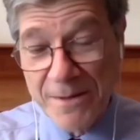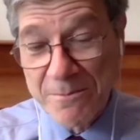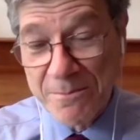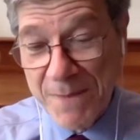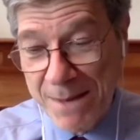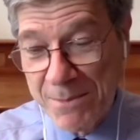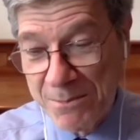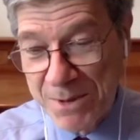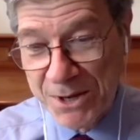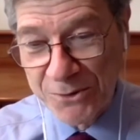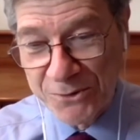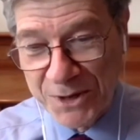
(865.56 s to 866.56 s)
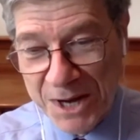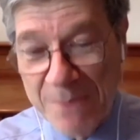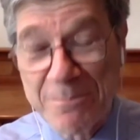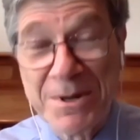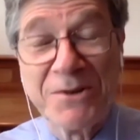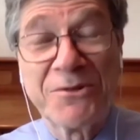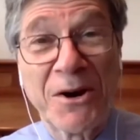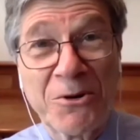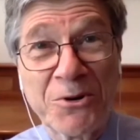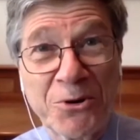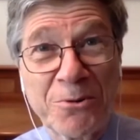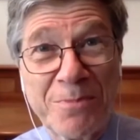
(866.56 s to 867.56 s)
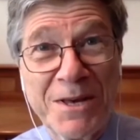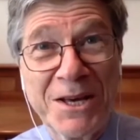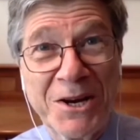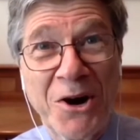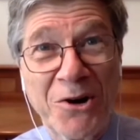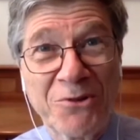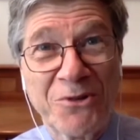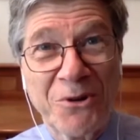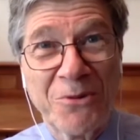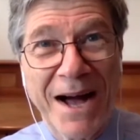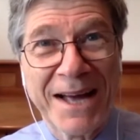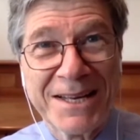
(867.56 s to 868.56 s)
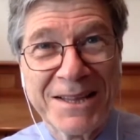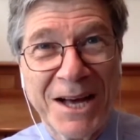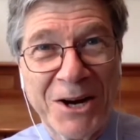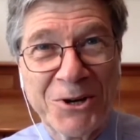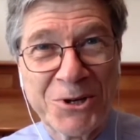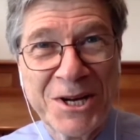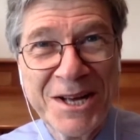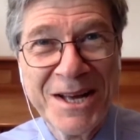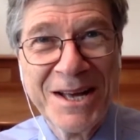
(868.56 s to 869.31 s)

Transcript: maybe because the companies aren't European also by and large.